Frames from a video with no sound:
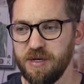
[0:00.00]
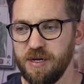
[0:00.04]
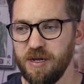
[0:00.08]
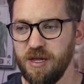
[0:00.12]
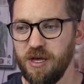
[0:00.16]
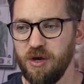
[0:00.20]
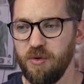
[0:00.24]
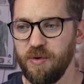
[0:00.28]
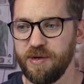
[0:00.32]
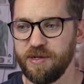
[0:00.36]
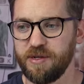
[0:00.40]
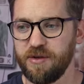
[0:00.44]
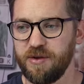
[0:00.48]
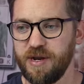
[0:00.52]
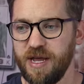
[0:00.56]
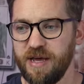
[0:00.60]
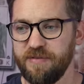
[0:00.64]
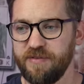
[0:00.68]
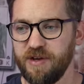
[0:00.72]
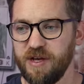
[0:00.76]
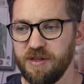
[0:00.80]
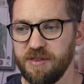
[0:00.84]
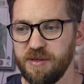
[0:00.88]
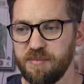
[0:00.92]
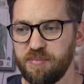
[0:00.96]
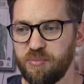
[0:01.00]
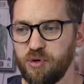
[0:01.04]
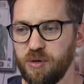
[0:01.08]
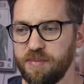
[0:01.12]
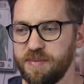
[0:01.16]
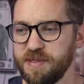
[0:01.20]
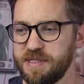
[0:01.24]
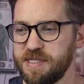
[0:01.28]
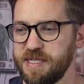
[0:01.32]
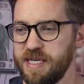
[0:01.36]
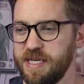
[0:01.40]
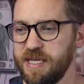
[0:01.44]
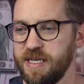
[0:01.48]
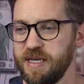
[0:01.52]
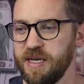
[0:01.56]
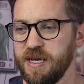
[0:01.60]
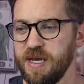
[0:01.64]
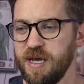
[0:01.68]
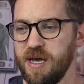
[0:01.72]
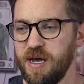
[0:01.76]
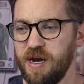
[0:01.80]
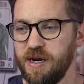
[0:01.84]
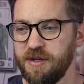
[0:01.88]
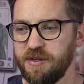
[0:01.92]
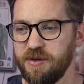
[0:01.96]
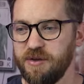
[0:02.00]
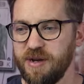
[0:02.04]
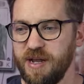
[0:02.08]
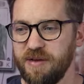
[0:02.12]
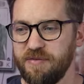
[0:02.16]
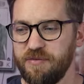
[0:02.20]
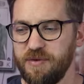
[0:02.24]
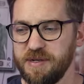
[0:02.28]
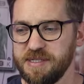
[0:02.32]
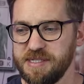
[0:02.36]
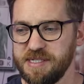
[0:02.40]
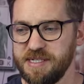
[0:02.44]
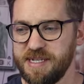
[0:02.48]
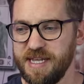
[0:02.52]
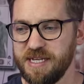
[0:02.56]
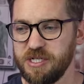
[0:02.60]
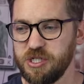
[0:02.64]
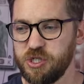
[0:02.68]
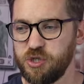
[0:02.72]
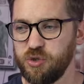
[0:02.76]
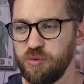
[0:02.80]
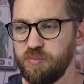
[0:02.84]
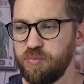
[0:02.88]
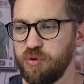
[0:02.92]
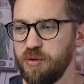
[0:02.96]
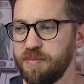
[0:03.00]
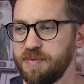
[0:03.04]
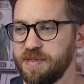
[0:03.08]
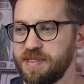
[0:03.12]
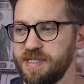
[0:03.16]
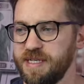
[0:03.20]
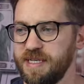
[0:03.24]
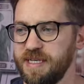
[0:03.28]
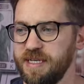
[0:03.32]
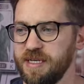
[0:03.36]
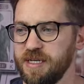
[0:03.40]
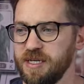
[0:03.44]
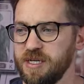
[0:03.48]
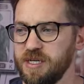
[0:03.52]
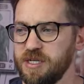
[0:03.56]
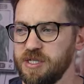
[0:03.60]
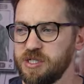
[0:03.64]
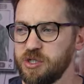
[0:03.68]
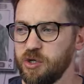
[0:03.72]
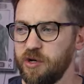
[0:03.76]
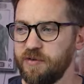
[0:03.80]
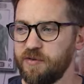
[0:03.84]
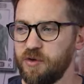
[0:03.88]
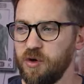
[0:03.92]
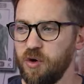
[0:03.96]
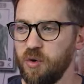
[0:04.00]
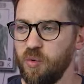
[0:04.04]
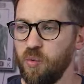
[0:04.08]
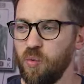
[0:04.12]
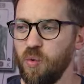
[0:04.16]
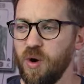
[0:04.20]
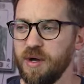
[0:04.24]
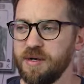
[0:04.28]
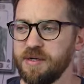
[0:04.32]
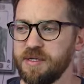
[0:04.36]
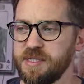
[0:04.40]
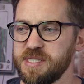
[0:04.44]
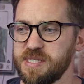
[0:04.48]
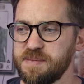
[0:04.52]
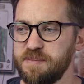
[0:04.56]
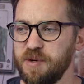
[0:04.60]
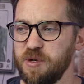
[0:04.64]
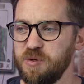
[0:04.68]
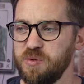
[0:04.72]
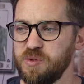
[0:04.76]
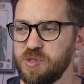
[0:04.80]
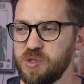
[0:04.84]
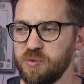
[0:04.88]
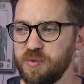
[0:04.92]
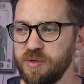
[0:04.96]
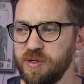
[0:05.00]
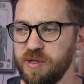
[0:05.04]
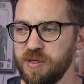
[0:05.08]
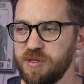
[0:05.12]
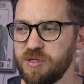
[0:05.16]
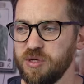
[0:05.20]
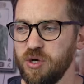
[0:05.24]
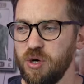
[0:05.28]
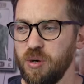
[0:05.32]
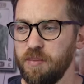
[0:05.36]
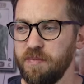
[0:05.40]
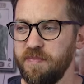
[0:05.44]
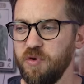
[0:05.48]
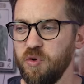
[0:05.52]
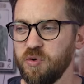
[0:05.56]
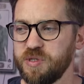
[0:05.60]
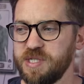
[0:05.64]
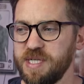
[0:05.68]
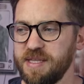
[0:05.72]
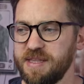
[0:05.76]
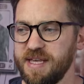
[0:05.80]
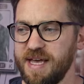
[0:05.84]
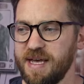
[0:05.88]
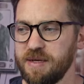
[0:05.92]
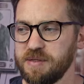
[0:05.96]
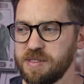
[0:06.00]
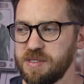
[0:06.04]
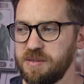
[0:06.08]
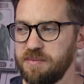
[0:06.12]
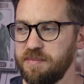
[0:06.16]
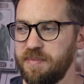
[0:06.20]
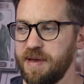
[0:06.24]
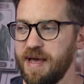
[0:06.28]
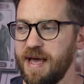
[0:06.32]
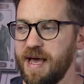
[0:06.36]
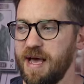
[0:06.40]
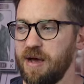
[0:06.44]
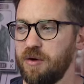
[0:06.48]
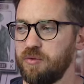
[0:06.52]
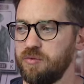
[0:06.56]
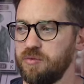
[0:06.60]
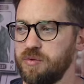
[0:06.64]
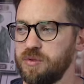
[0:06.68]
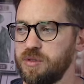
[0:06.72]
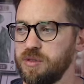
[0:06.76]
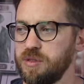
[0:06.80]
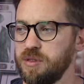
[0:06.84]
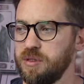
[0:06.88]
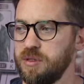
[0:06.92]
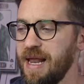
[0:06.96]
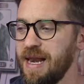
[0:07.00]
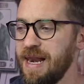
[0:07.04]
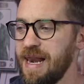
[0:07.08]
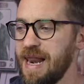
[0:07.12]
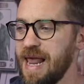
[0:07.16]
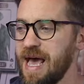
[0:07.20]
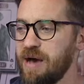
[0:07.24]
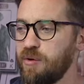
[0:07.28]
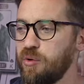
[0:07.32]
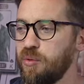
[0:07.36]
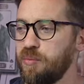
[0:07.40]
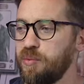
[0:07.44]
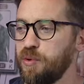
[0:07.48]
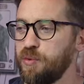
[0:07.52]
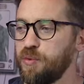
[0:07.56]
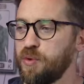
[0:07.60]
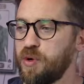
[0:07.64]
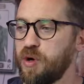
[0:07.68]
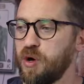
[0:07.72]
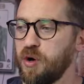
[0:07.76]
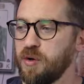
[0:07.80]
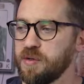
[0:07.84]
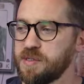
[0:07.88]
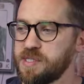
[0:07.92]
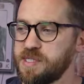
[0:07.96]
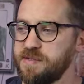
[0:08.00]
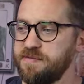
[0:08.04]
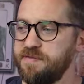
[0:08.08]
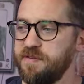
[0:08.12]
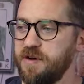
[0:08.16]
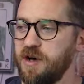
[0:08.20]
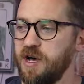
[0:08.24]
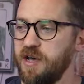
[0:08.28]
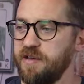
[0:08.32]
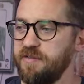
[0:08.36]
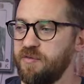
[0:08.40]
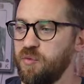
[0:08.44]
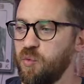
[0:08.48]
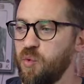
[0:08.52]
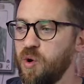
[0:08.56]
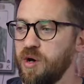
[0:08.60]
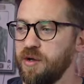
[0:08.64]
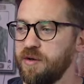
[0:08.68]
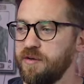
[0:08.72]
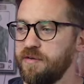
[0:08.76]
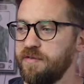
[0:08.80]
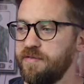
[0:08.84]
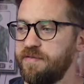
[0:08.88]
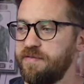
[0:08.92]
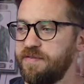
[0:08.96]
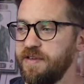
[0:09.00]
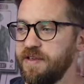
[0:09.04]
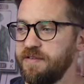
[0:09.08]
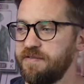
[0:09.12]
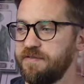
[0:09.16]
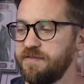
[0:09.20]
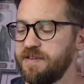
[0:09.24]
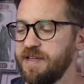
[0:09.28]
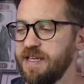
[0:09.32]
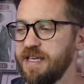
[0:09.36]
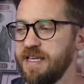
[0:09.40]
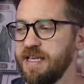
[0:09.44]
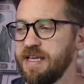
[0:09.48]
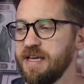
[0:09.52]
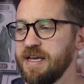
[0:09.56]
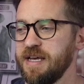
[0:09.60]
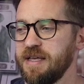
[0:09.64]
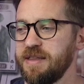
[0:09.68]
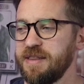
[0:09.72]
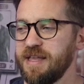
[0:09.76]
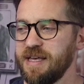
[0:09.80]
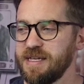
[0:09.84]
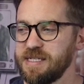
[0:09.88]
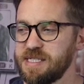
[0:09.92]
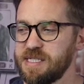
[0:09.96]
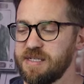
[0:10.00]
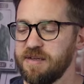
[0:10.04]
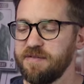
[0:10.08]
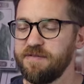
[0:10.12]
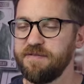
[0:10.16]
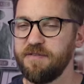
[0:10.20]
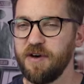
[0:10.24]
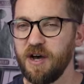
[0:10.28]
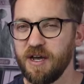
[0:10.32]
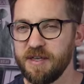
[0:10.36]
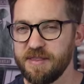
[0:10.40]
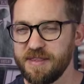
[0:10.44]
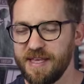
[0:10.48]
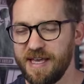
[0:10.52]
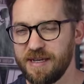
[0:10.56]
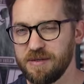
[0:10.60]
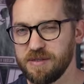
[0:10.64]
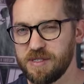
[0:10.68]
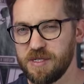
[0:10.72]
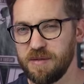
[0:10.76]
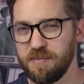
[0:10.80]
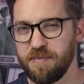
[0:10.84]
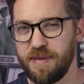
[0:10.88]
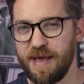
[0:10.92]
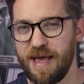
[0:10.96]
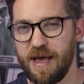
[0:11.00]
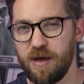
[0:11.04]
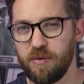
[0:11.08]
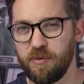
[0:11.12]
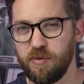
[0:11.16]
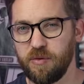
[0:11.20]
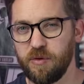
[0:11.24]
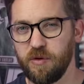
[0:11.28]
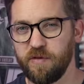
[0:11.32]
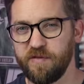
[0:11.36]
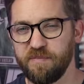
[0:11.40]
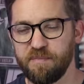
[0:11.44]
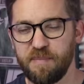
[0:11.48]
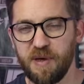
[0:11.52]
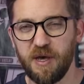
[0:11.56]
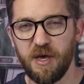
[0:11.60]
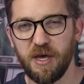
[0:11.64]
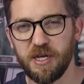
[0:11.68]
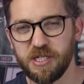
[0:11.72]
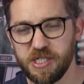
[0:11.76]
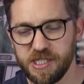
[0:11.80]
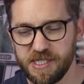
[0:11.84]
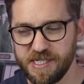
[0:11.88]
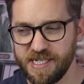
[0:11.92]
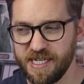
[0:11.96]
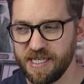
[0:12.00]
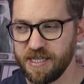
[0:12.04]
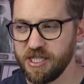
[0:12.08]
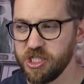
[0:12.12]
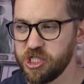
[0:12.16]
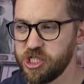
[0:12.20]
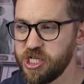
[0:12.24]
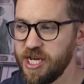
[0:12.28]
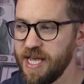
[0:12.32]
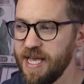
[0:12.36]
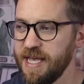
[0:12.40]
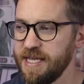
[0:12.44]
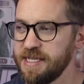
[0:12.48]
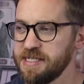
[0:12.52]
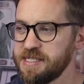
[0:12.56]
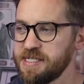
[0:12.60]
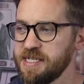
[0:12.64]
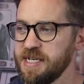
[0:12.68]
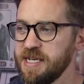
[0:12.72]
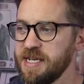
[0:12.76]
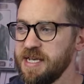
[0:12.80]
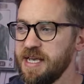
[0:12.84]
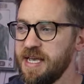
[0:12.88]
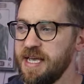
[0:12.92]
below, I don't have other property, and I don't have residential property. So I've got one disposal at the top, £40,000, allowable costs £5,150. That's £5,000 of purchasing the shares.